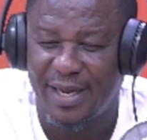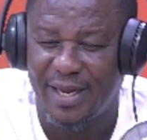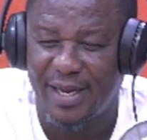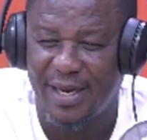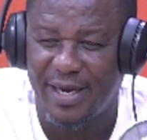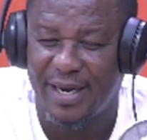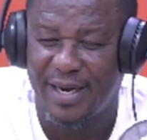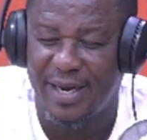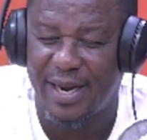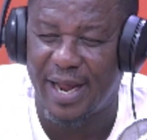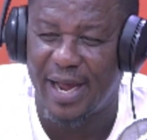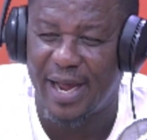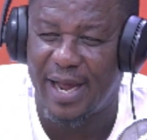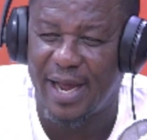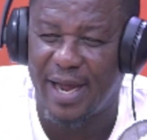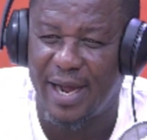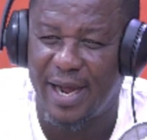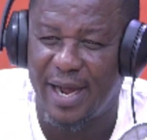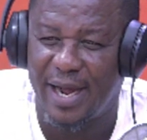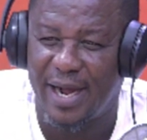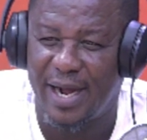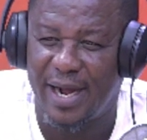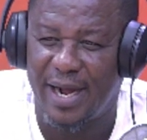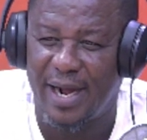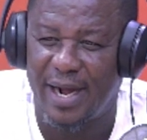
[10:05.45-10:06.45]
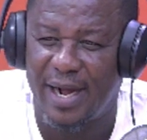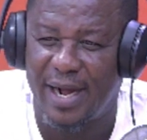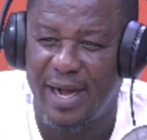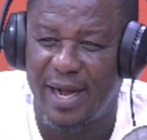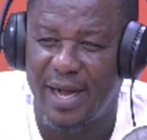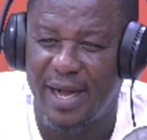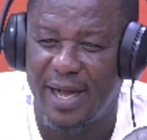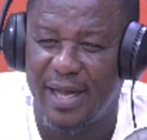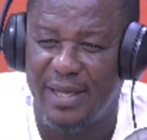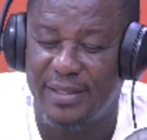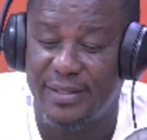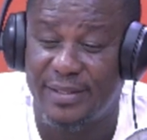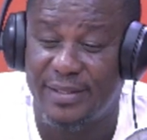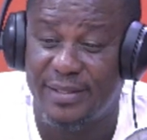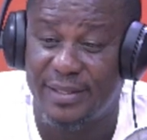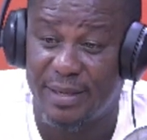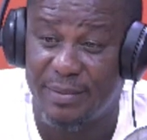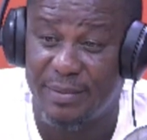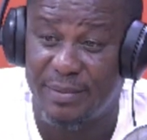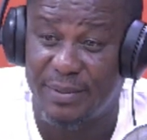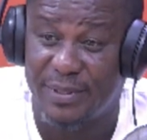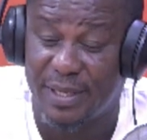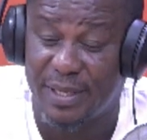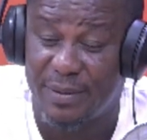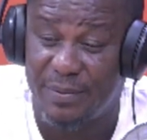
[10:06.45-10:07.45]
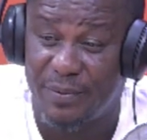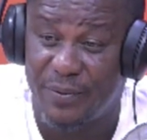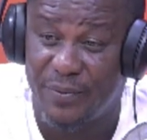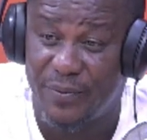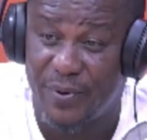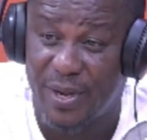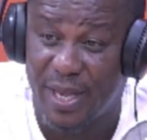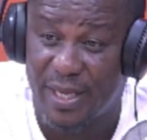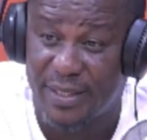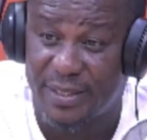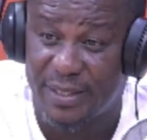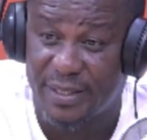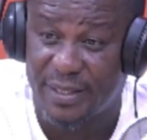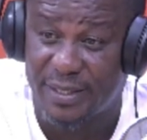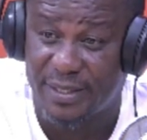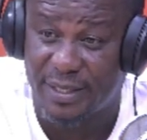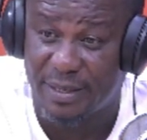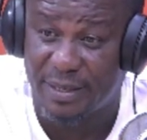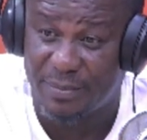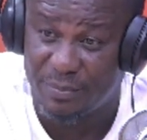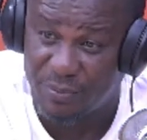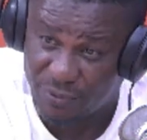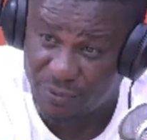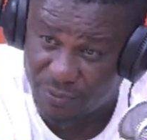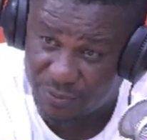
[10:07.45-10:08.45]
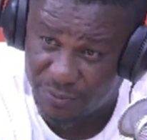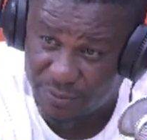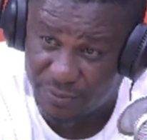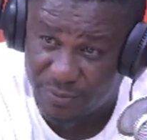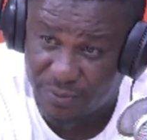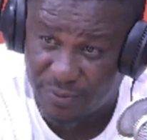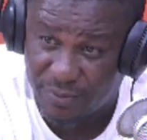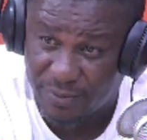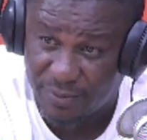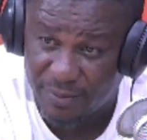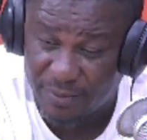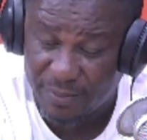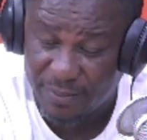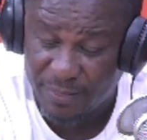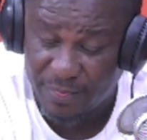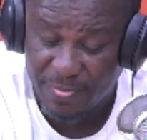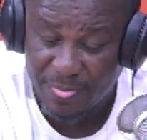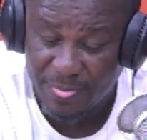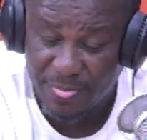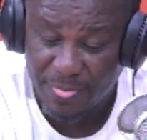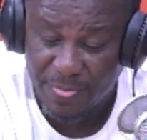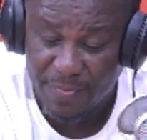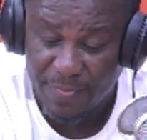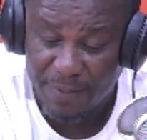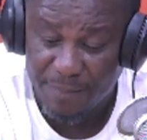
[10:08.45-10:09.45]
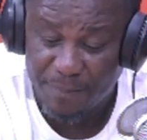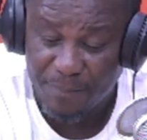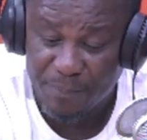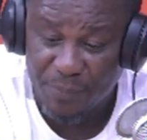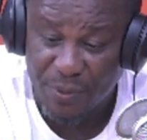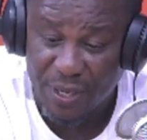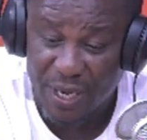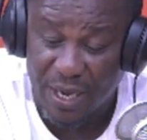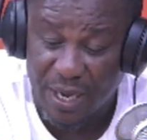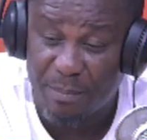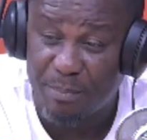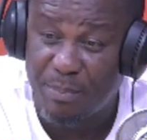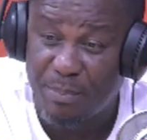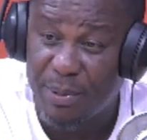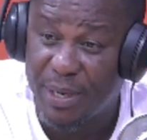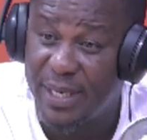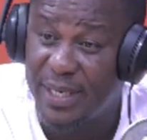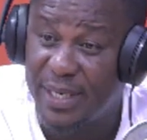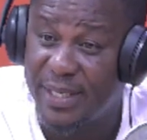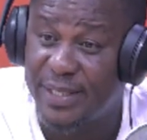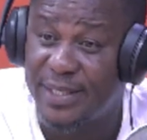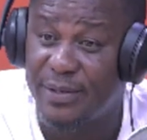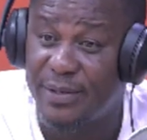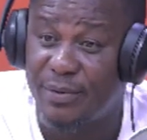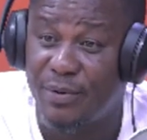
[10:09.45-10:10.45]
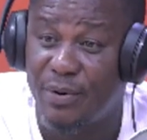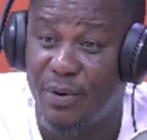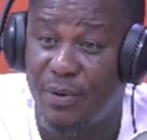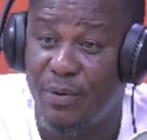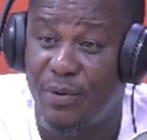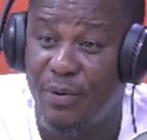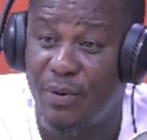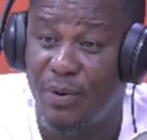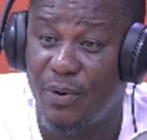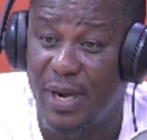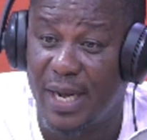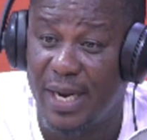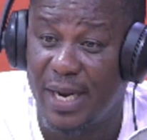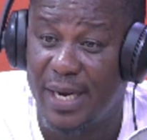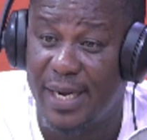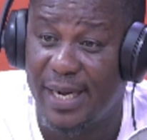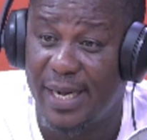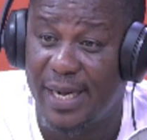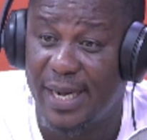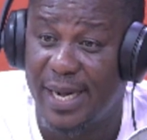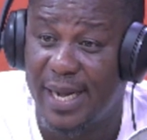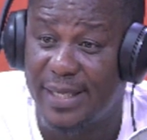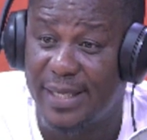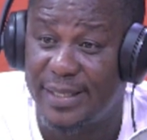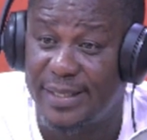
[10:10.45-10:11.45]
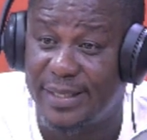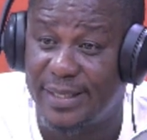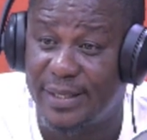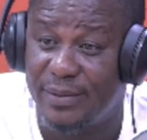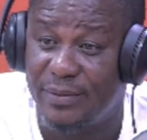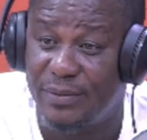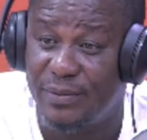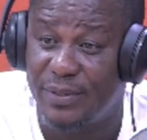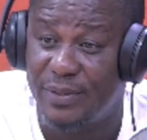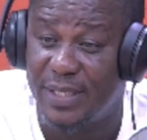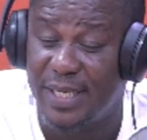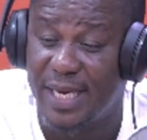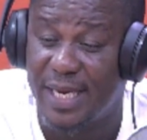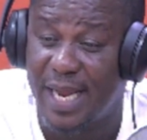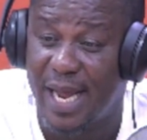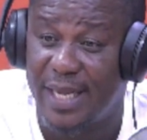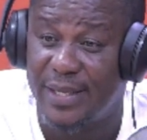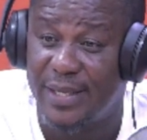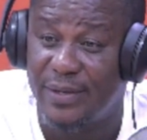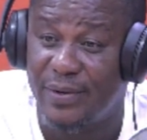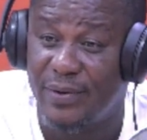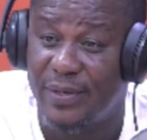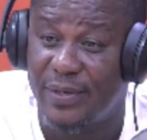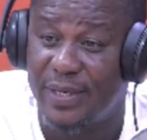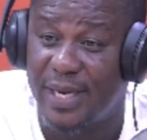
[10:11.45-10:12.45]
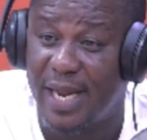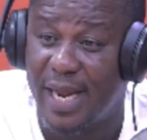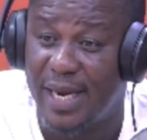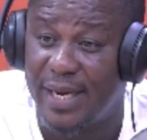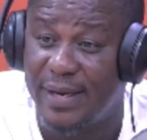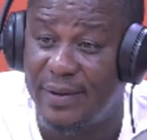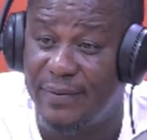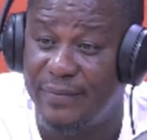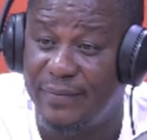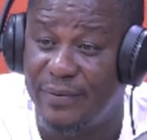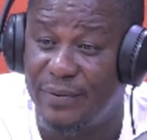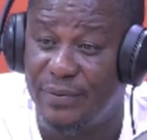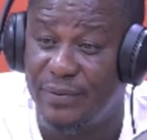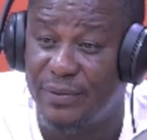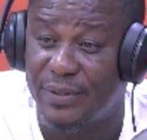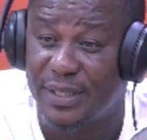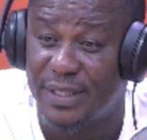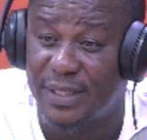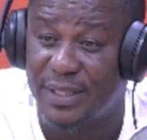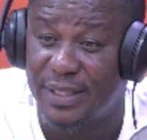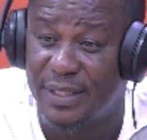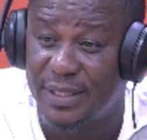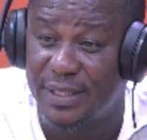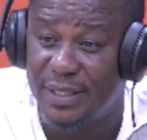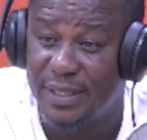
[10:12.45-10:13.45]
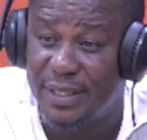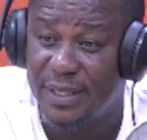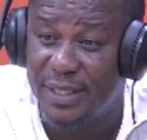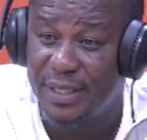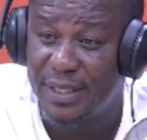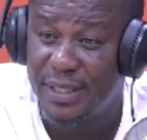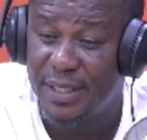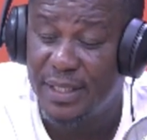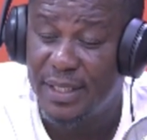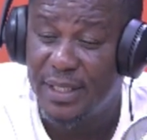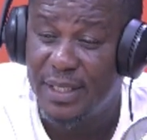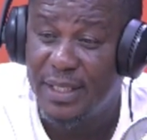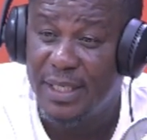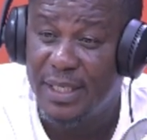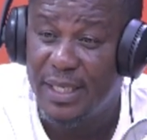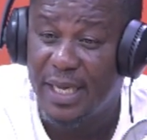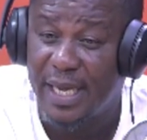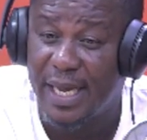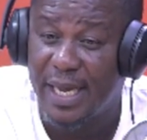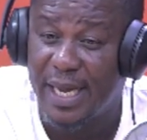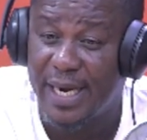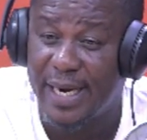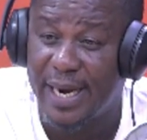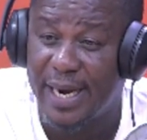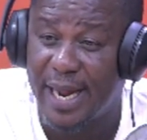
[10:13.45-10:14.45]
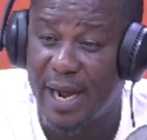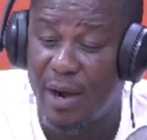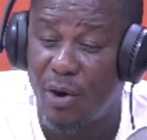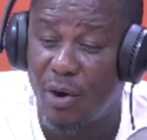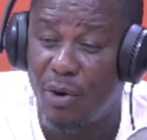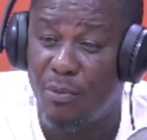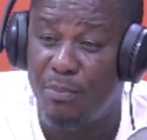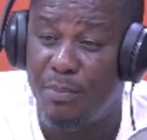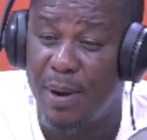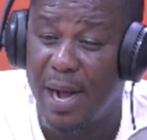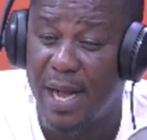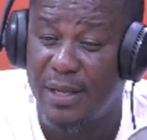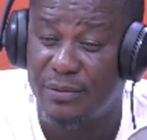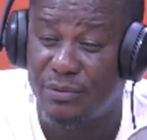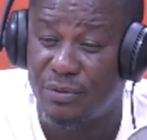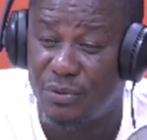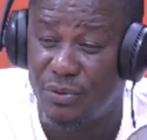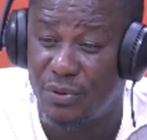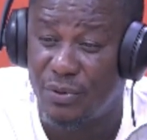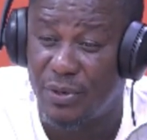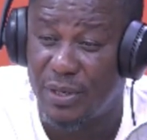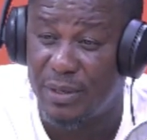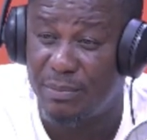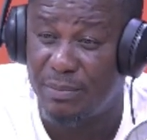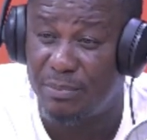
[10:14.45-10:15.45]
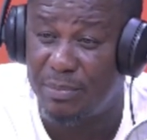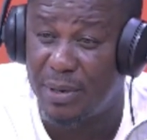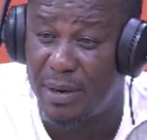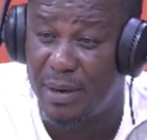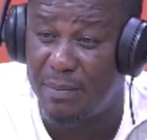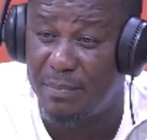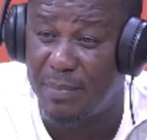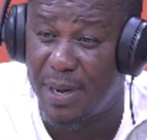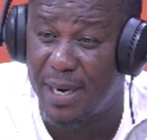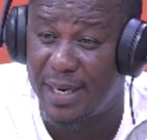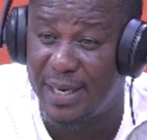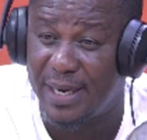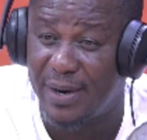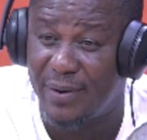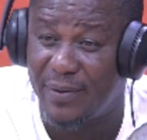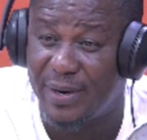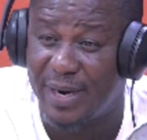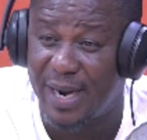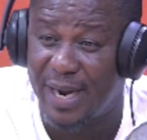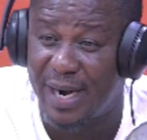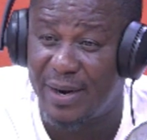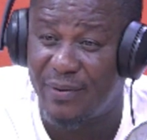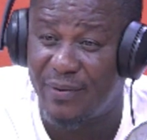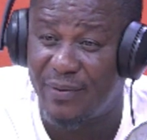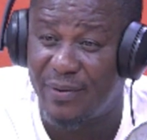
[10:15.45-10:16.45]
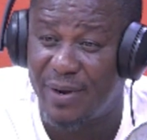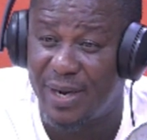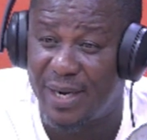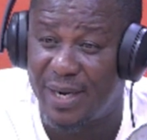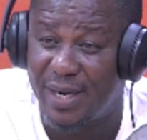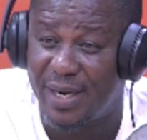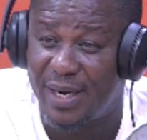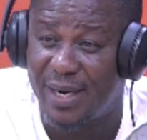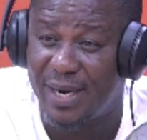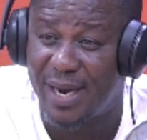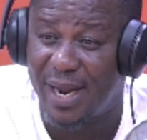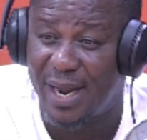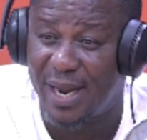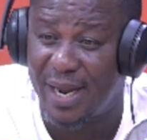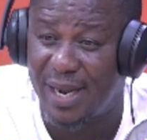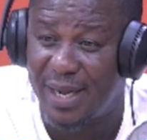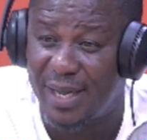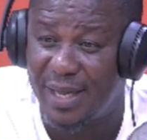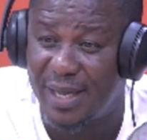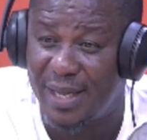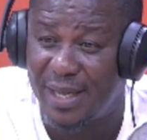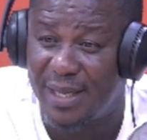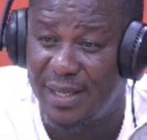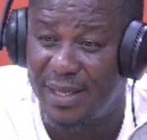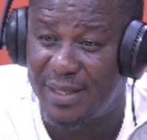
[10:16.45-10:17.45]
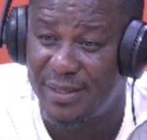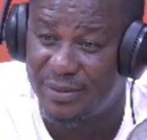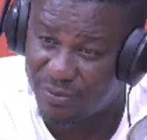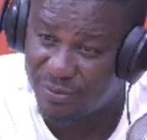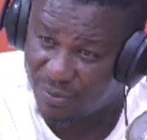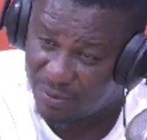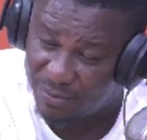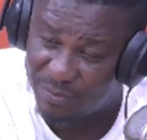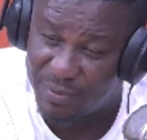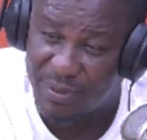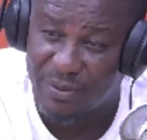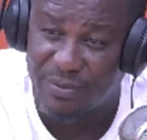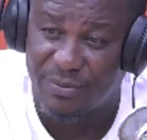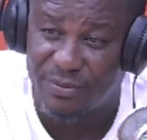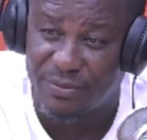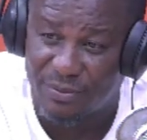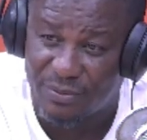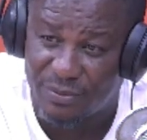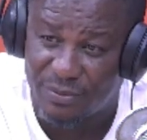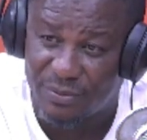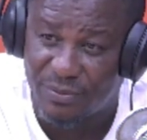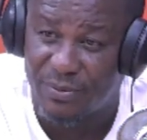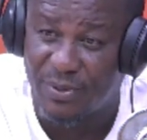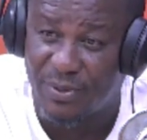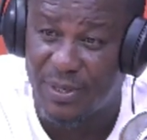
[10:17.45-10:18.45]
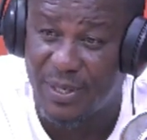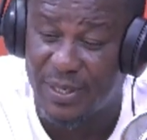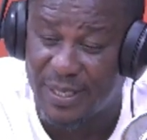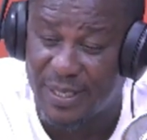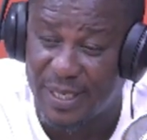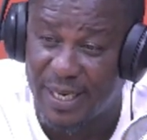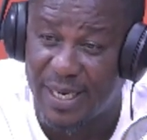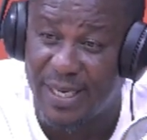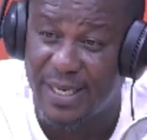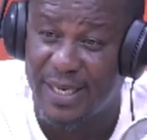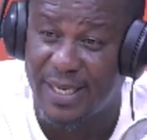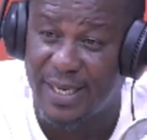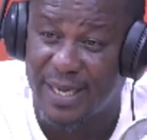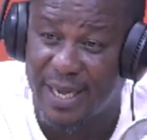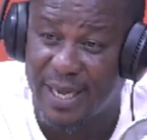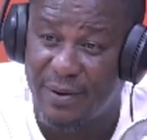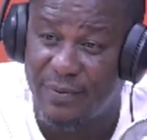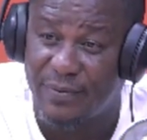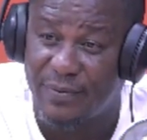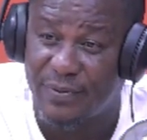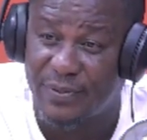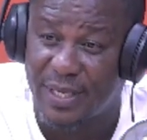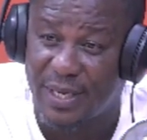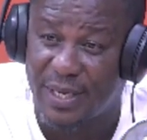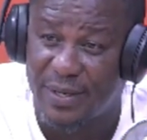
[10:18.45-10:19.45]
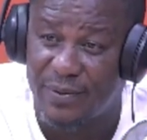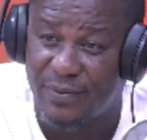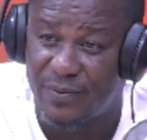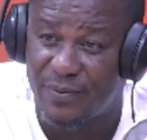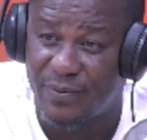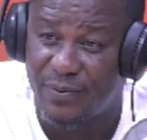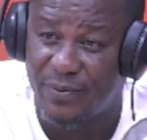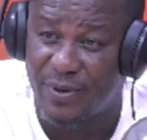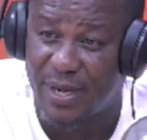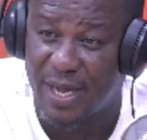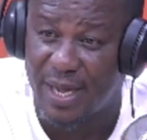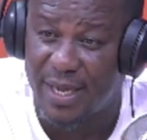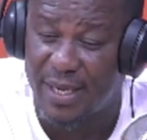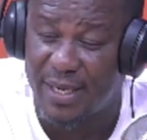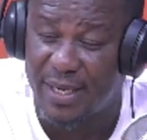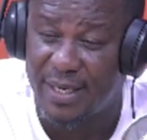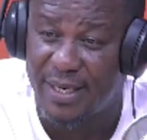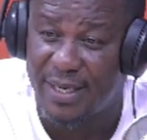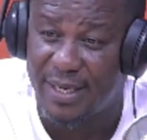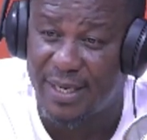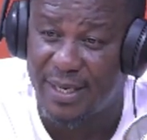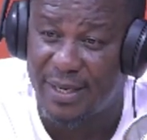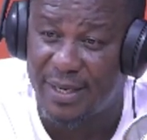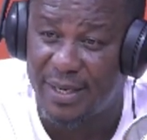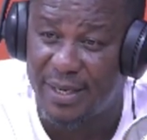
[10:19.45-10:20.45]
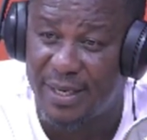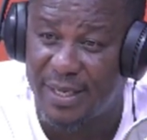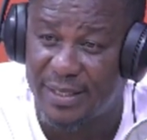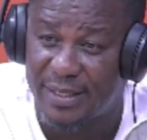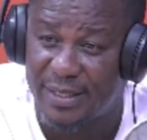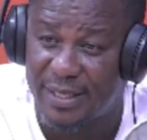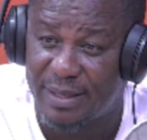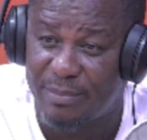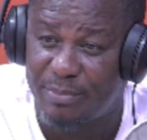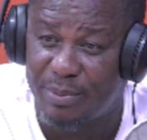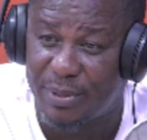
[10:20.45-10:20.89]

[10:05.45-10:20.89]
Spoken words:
na service be we as se bio and penny se koko ene nkate udi na anya oda na efrose and na oba so de one be mada ona no wenda so be hunu we dedica we se no why and sep